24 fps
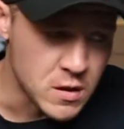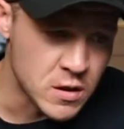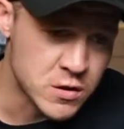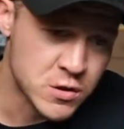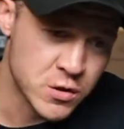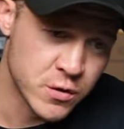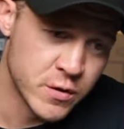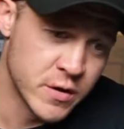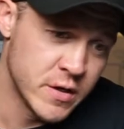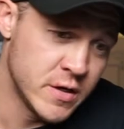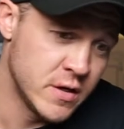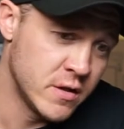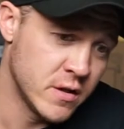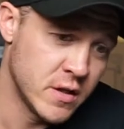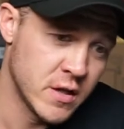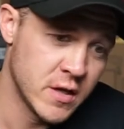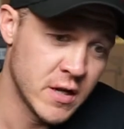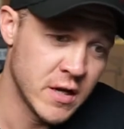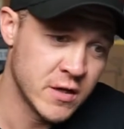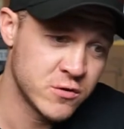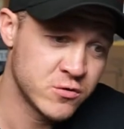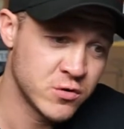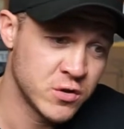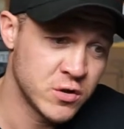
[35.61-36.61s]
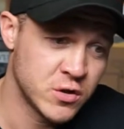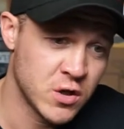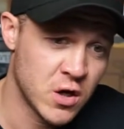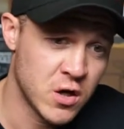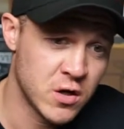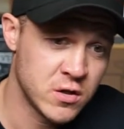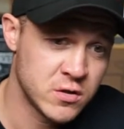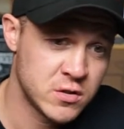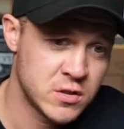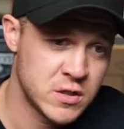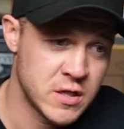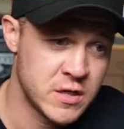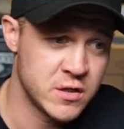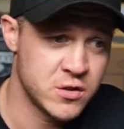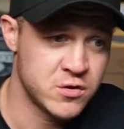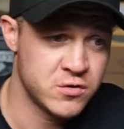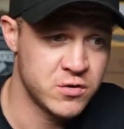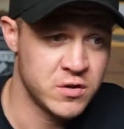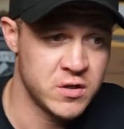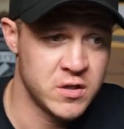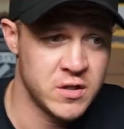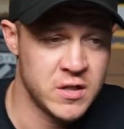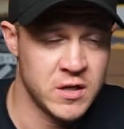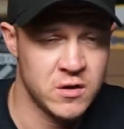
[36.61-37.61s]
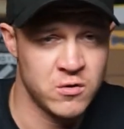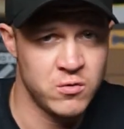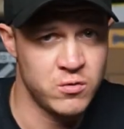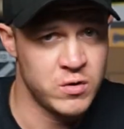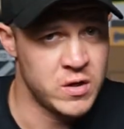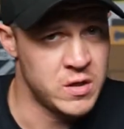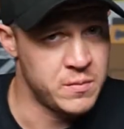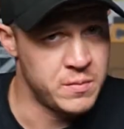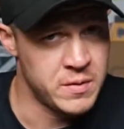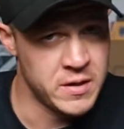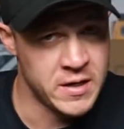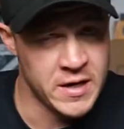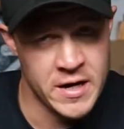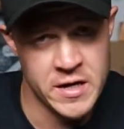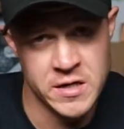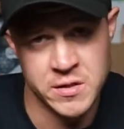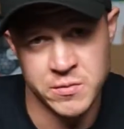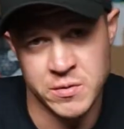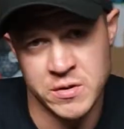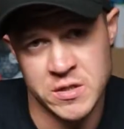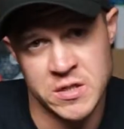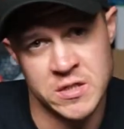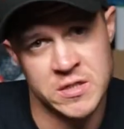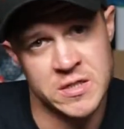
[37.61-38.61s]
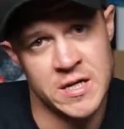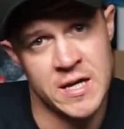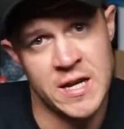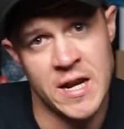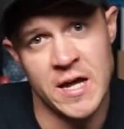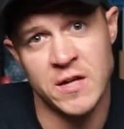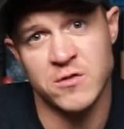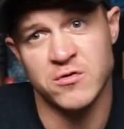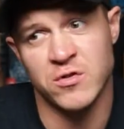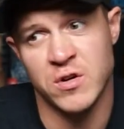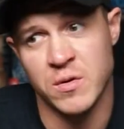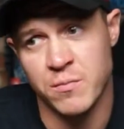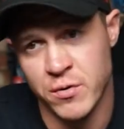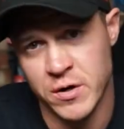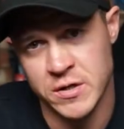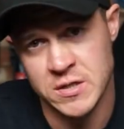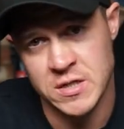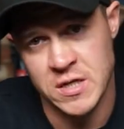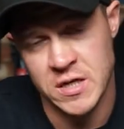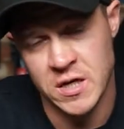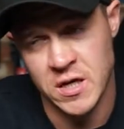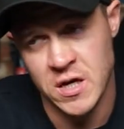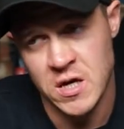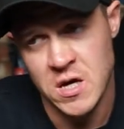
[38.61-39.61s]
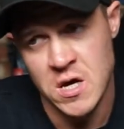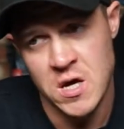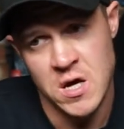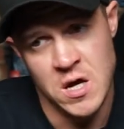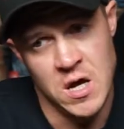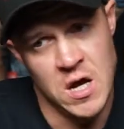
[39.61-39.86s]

So in the electronic dance industry, they're called EPKs, which is electronic press kit,